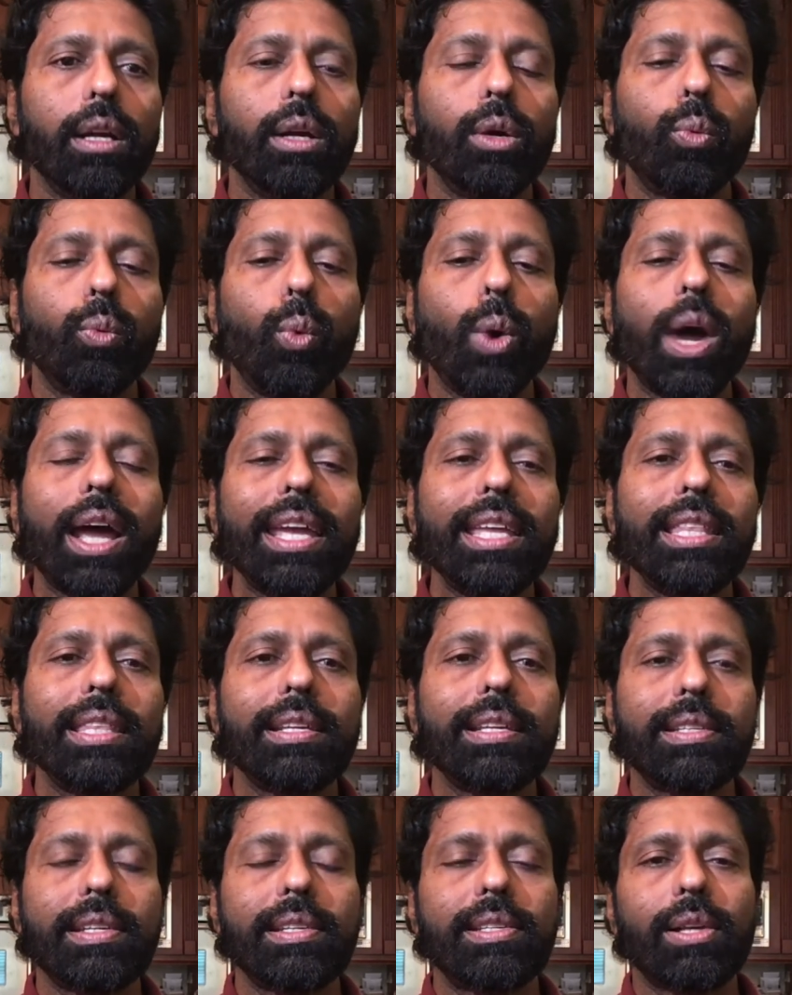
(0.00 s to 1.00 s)
Why
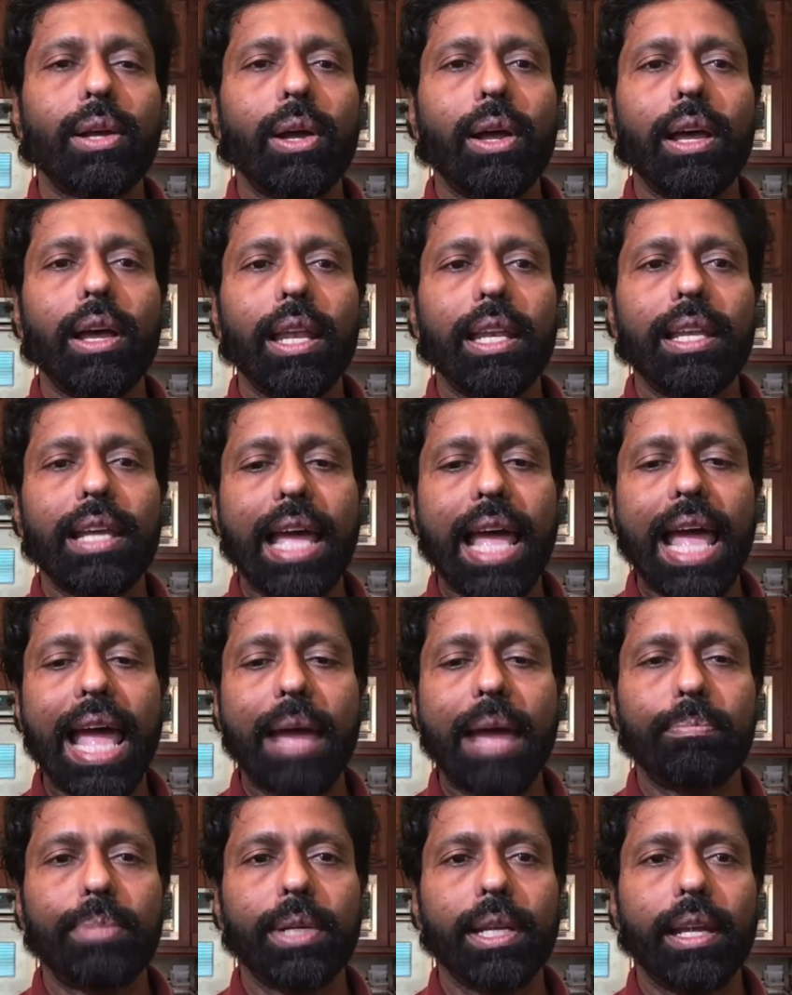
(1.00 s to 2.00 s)
this is all
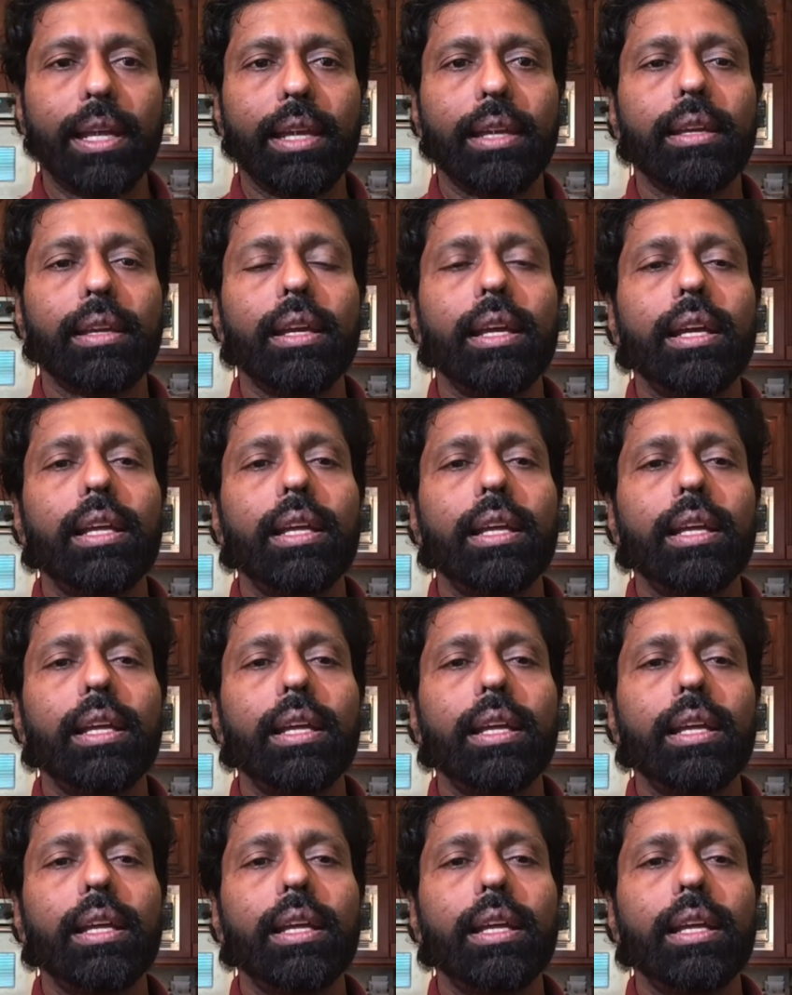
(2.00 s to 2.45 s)
happening?